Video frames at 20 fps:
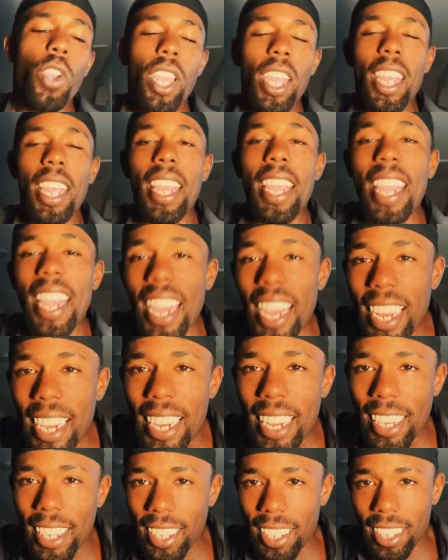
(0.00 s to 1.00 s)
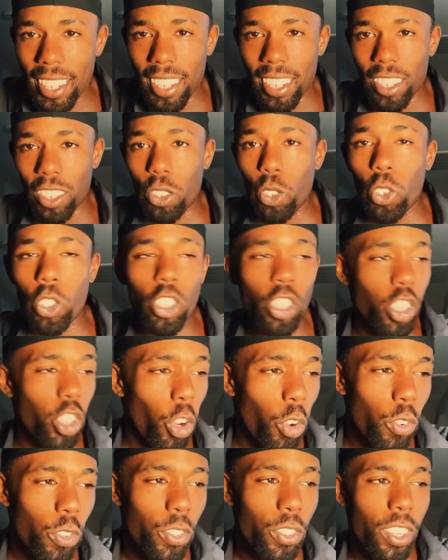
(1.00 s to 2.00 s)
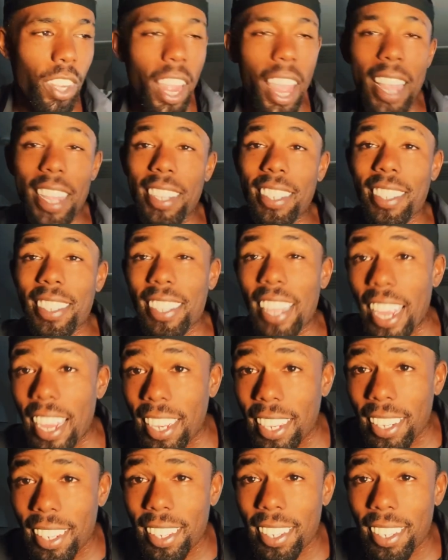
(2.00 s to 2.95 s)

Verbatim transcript: hidden to a certain extent.